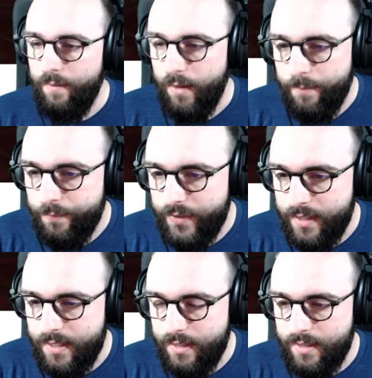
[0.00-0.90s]

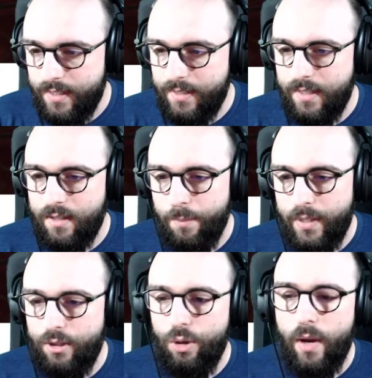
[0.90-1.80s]
This is a
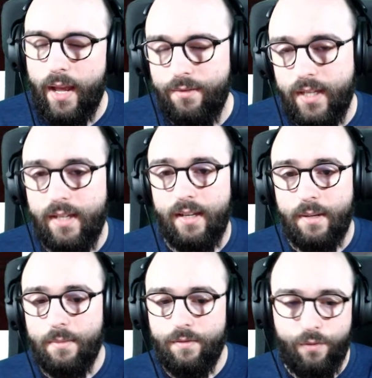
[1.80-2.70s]
bit too heavy
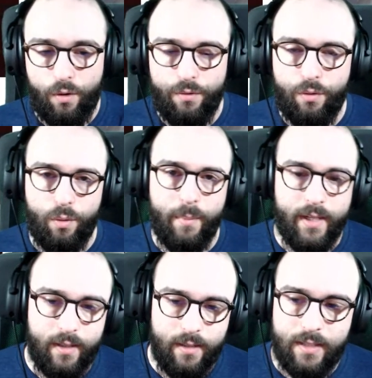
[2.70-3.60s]
for
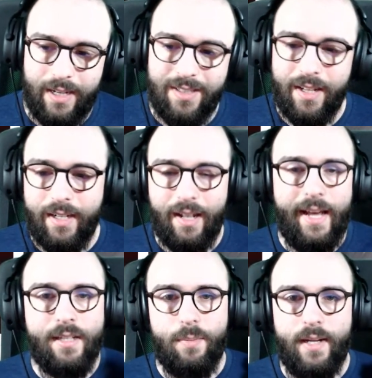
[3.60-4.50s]
my taste. It's like
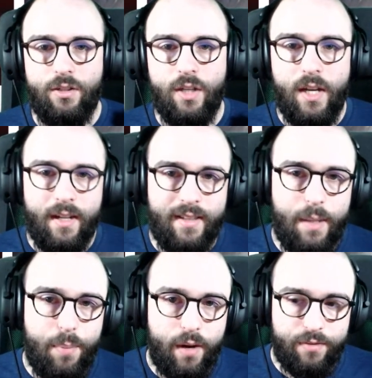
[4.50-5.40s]
last patch
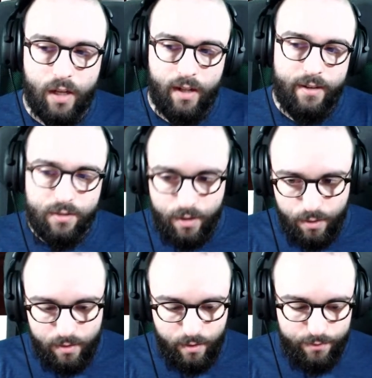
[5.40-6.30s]
they buffed a lot
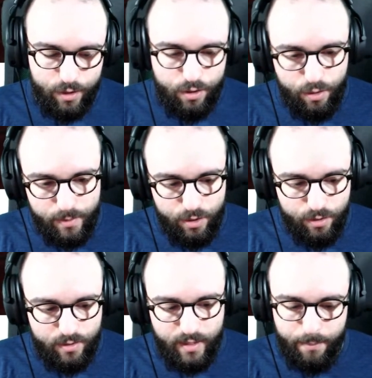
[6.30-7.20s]
of the
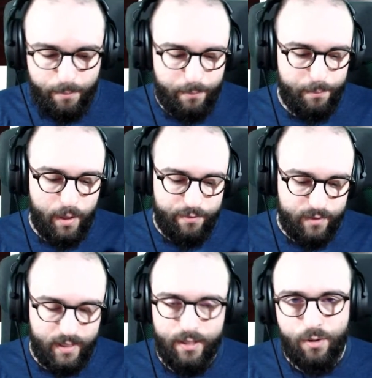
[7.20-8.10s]
skirmishers, they
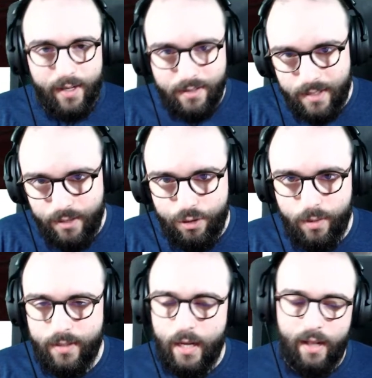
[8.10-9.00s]
buff the Dragon Slayer
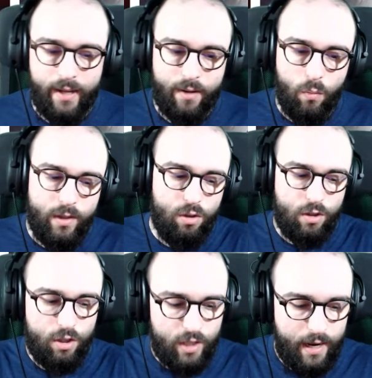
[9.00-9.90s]
traits. Like when you
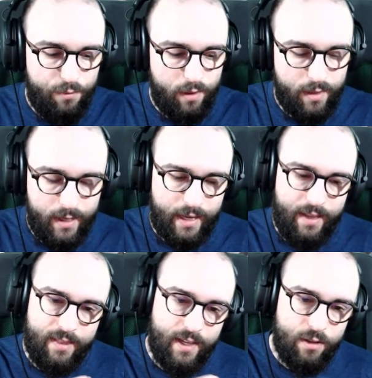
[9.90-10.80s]
touch everything
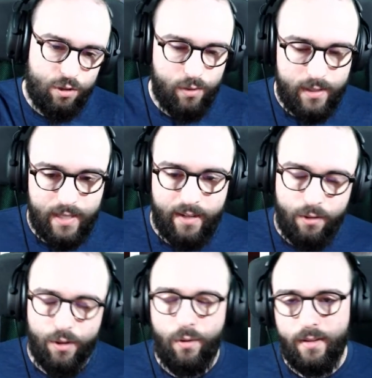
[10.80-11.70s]
and then the traits, I
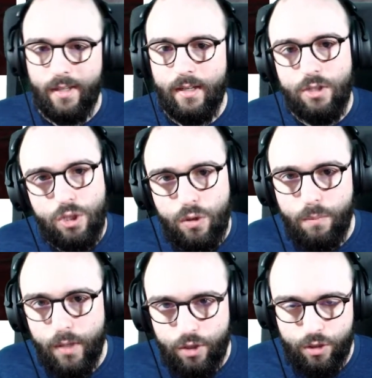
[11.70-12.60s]
don't know, I think it's too
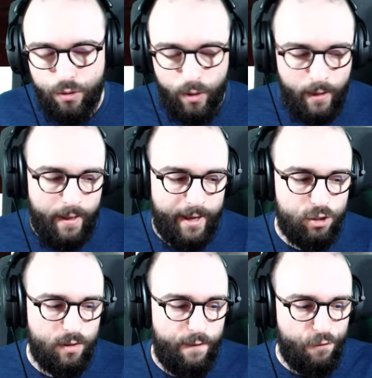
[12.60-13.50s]
much to
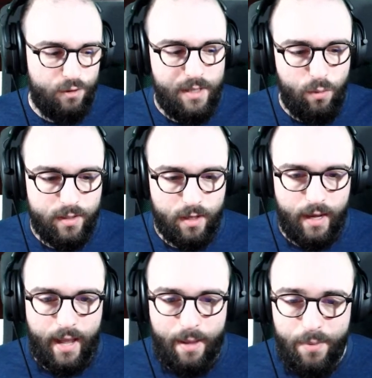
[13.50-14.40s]
actually foresee what's going
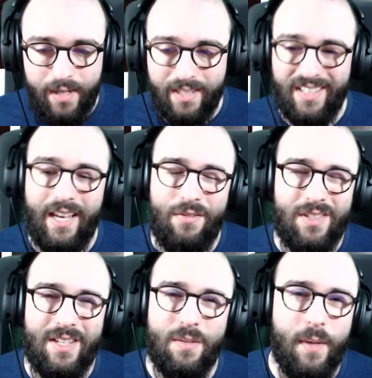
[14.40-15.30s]
to happen, and it gave
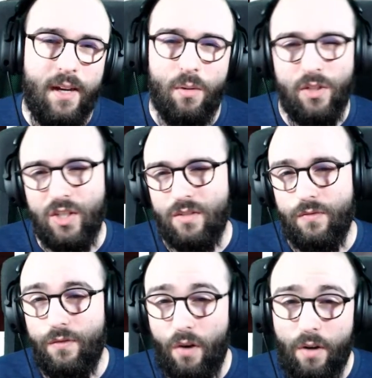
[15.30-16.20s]
us this meta which is
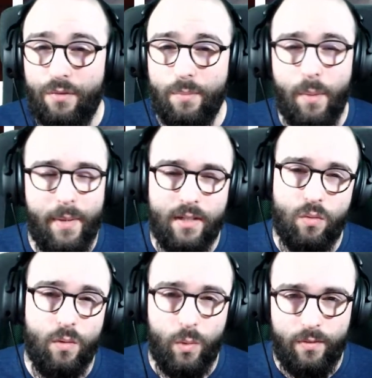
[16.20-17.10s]
far from the
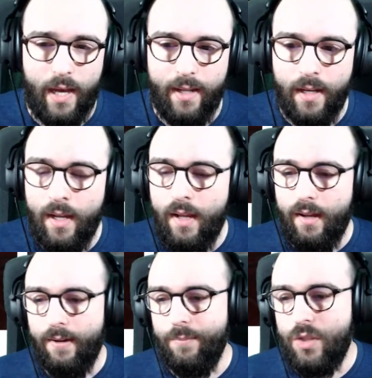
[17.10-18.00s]
best one we've had.
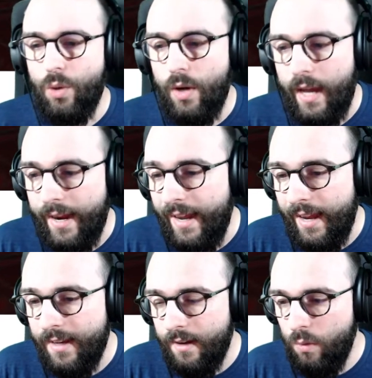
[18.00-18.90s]
So
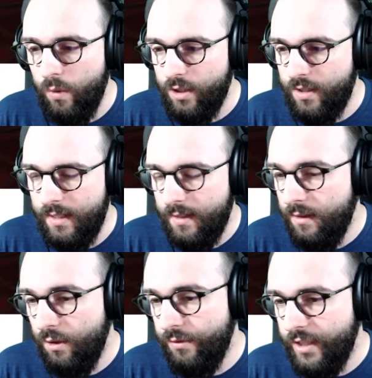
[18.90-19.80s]
I kind of wish they
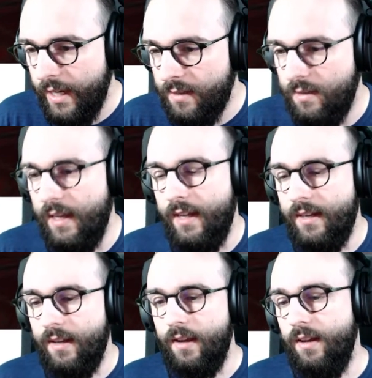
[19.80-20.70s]
didn't nerf Jax
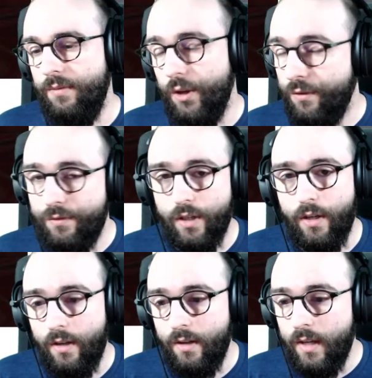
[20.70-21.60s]
and
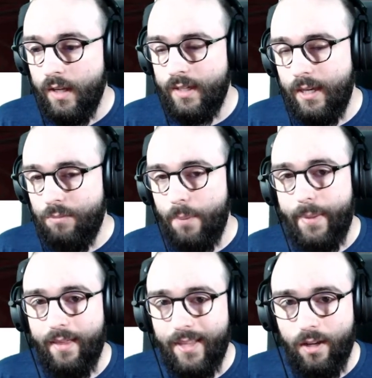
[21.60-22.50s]
keep the
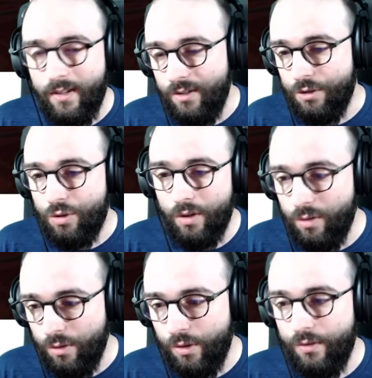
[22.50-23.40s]
Pantheon in the
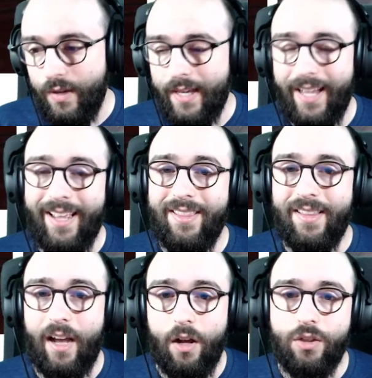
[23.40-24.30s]
Trundle nerf
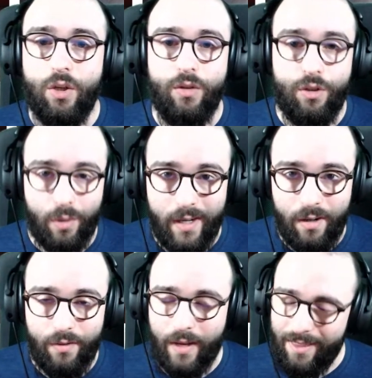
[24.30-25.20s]
and also the trait
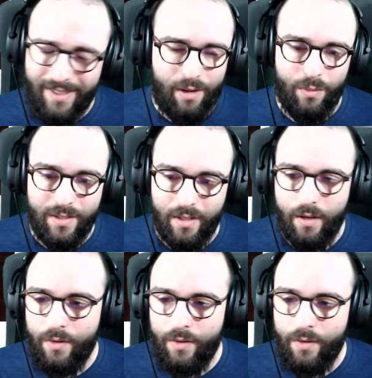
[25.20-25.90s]
nerf. I think that was enough.